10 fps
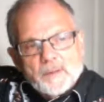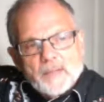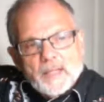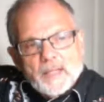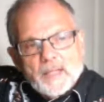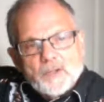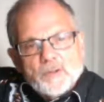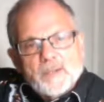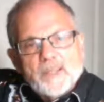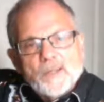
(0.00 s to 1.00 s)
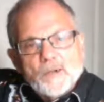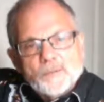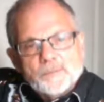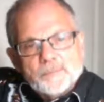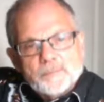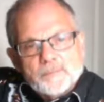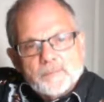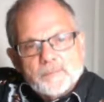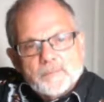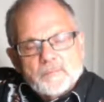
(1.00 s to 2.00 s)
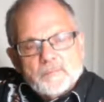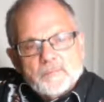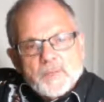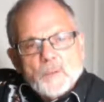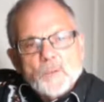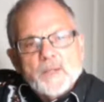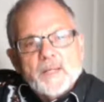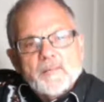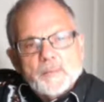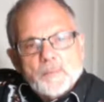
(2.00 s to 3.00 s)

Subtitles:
and he couldn't get a loan. They wouldn't give him a